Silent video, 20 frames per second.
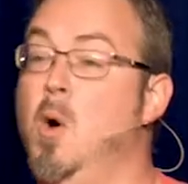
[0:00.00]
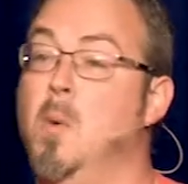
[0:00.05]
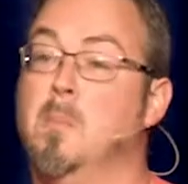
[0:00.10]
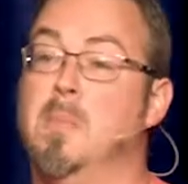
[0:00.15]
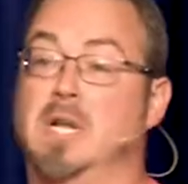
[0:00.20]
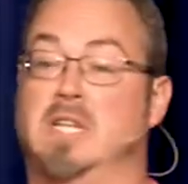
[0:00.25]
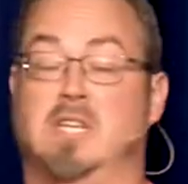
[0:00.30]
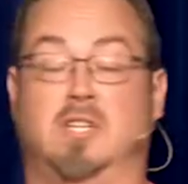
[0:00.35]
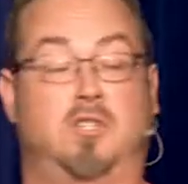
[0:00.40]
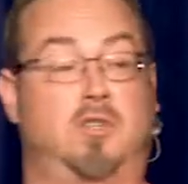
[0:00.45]

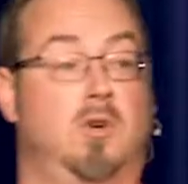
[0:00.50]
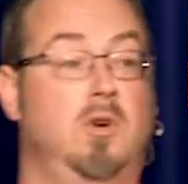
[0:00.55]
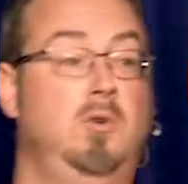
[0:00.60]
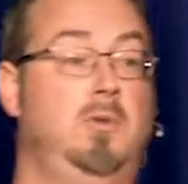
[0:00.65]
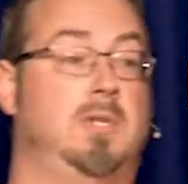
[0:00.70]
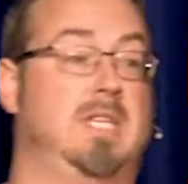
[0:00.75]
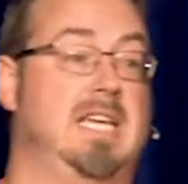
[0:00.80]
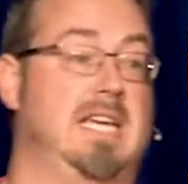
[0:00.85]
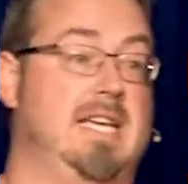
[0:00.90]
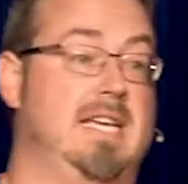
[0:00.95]
But the
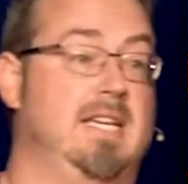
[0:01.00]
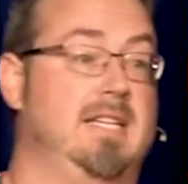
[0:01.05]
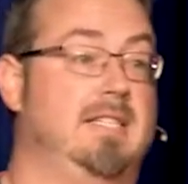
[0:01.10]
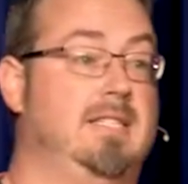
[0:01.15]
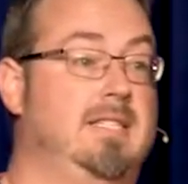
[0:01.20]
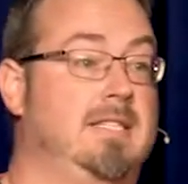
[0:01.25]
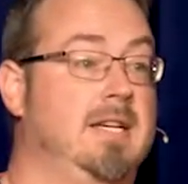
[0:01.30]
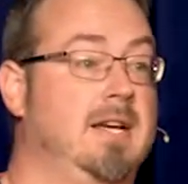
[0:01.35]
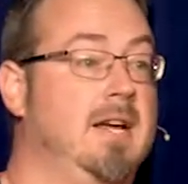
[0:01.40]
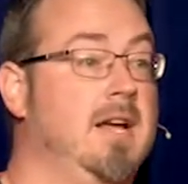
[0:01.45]
truth
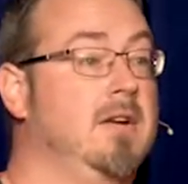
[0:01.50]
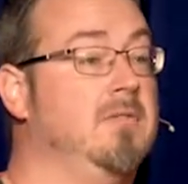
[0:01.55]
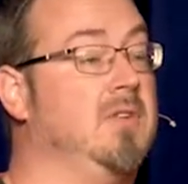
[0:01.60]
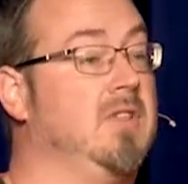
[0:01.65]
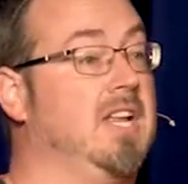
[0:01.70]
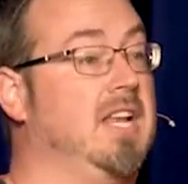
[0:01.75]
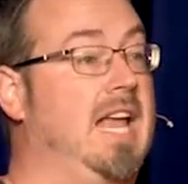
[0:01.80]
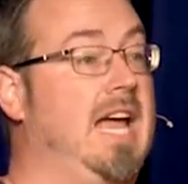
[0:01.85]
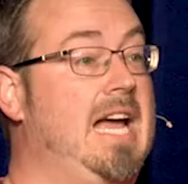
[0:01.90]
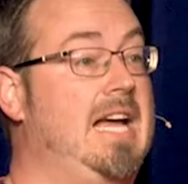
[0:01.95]
is, for
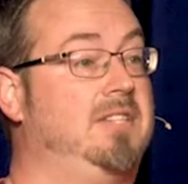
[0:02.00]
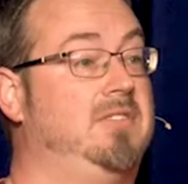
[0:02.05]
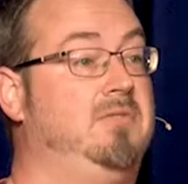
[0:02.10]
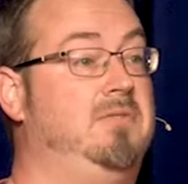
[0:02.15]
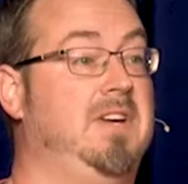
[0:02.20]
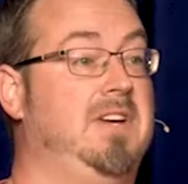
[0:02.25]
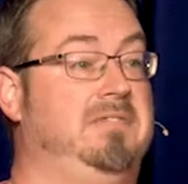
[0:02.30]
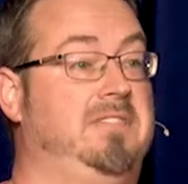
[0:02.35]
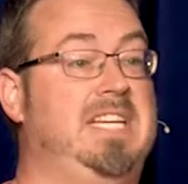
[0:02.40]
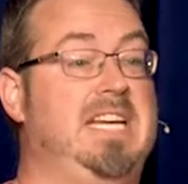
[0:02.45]
the last
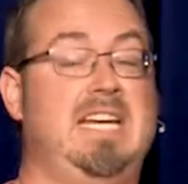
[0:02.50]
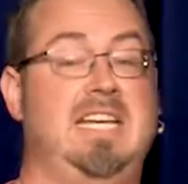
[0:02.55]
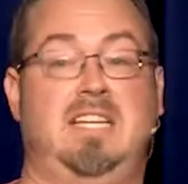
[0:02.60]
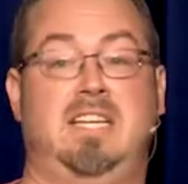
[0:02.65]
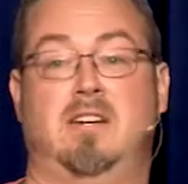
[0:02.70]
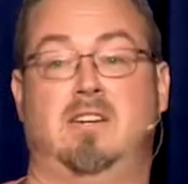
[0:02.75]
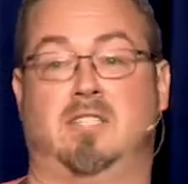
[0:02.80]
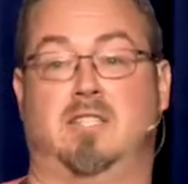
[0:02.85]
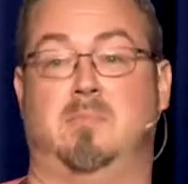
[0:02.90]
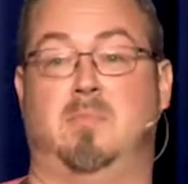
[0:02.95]
15
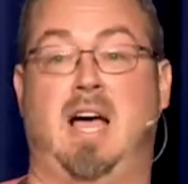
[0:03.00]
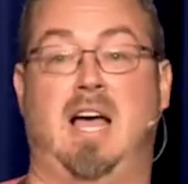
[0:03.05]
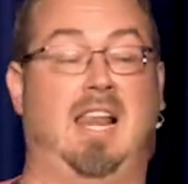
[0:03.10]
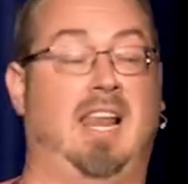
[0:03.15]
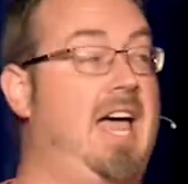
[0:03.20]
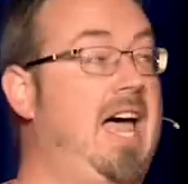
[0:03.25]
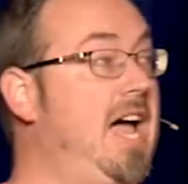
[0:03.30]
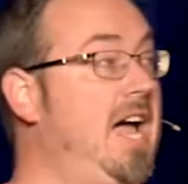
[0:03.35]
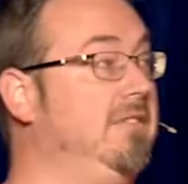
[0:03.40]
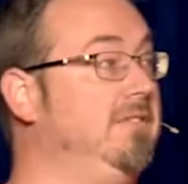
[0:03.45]
years of my
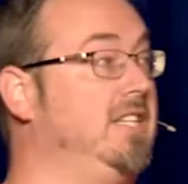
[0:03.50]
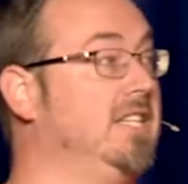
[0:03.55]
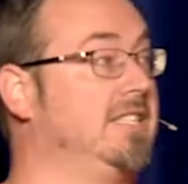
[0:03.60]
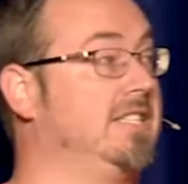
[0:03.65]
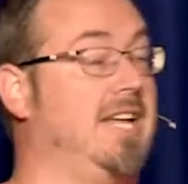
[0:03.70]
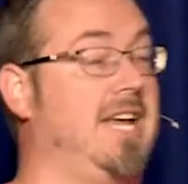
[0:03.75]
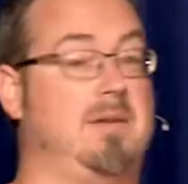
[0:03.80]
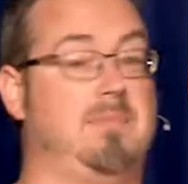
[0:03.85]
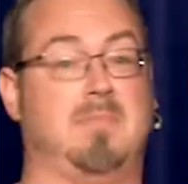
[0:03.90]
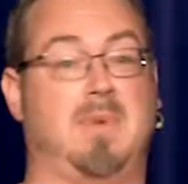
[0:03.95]
life, just
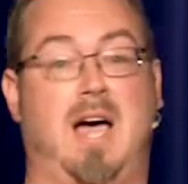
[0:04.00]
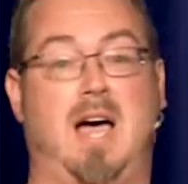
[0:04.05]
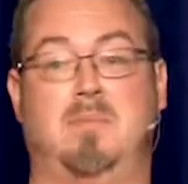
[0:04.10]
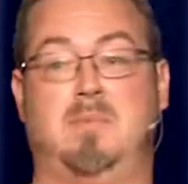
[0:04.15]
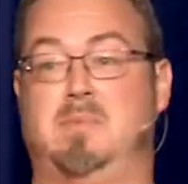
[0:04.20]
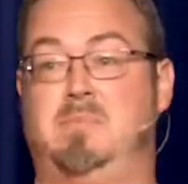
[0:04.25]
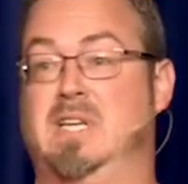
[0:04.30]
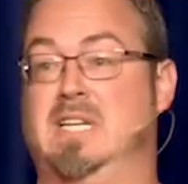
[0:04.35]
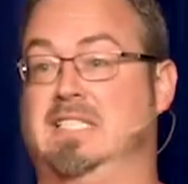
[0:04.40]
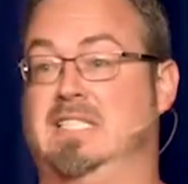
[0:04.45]
like Bob
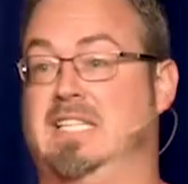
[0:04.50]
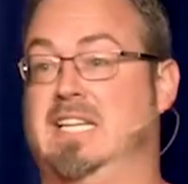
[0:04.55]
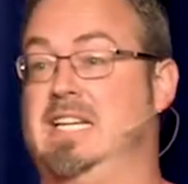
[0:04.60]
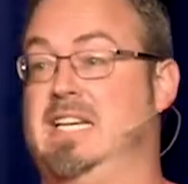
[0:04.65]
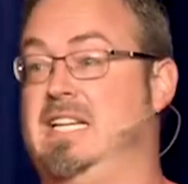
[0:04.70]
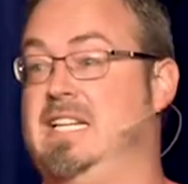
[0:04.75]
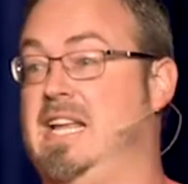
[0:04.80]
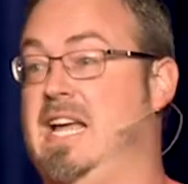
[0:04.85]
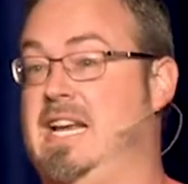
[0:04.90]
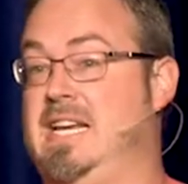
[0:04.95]
had been sitting
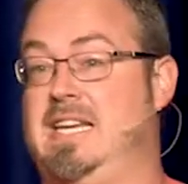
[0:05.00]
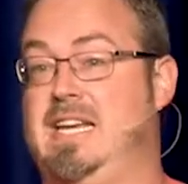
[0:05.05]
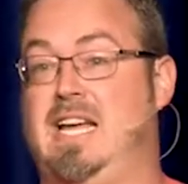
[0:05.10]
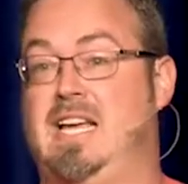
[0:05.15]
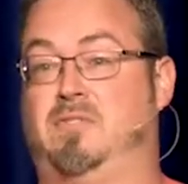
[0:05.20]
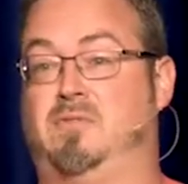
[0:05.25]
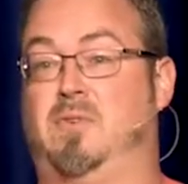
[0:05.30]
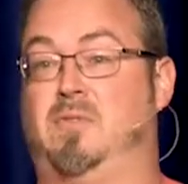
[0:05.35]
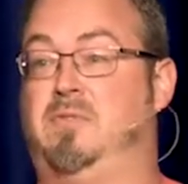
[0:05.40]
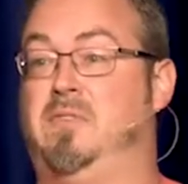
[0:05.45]
in that
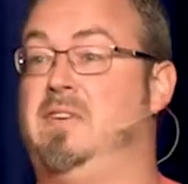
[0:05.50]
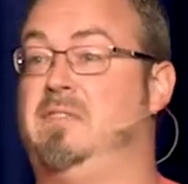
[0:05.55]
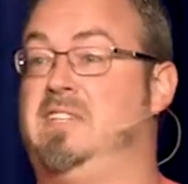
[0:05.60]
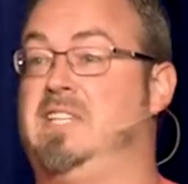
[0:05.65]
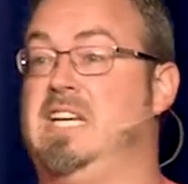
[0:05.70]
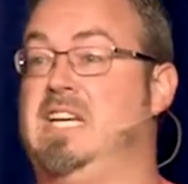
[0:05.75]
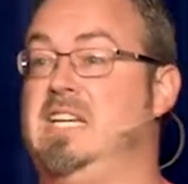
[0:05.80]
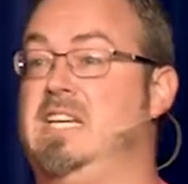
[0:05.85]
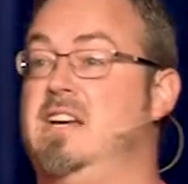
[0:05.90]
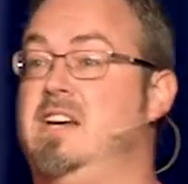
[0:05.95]
desk for
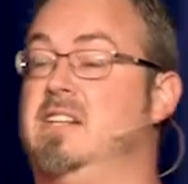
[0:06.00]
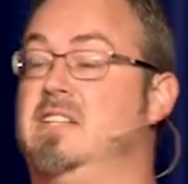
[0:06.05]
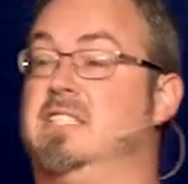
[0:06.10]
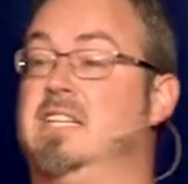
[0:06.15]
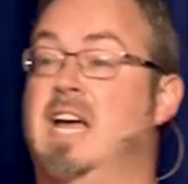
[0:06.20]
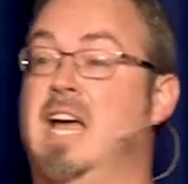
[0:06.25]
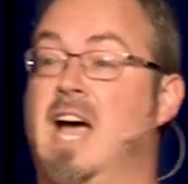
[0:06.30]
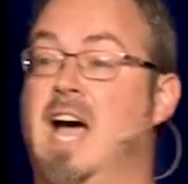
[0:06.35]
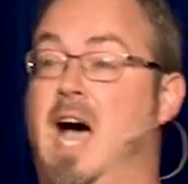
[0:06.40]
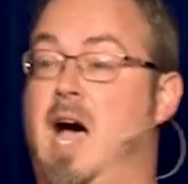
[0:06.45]
15 years,
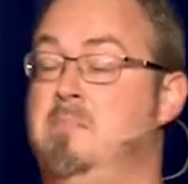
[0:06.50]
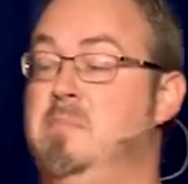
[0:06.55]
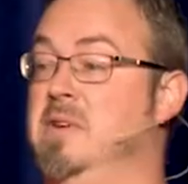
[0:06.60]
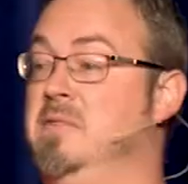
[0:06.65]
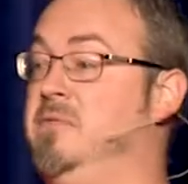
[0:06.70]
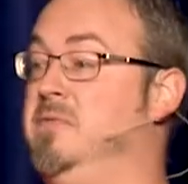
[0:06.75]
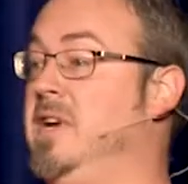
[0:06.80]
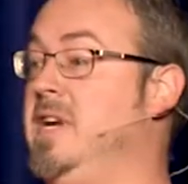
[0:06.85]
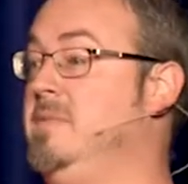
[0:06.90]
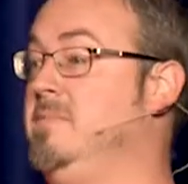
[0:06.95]
I've been
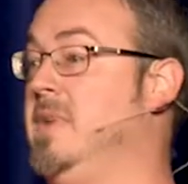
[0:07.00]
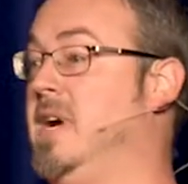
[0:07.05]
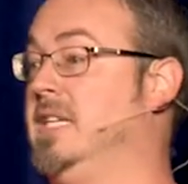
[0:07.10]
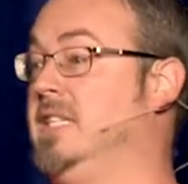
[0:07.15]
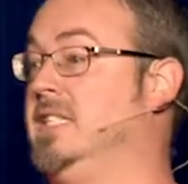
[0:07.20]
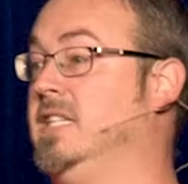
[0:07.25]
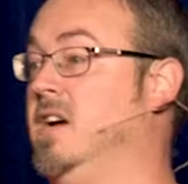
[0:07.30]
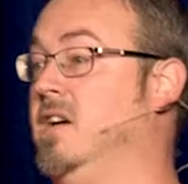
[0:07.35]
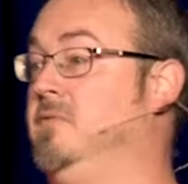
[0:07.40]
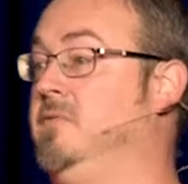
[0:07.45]
feeding
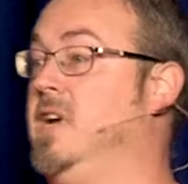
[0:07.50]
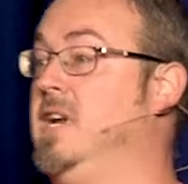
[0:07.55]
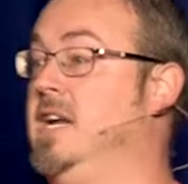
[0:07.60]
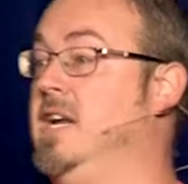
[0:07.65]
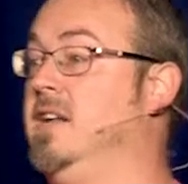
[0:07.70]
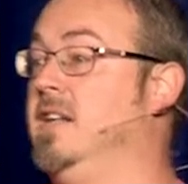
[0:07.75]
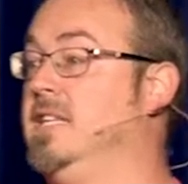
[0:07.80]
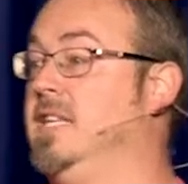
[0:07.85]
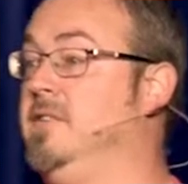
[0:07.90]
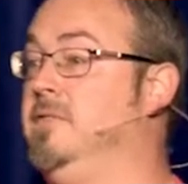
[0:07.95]
myself
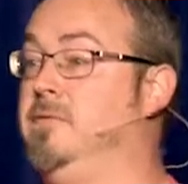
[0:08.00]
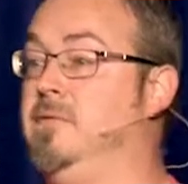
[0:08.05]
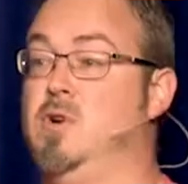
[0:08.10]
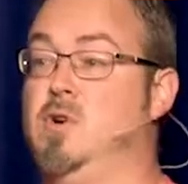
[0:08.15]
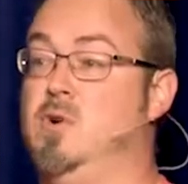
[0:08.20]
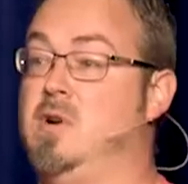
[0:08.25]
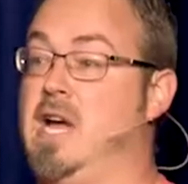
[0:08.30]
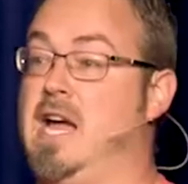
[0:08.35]
unhealthy food.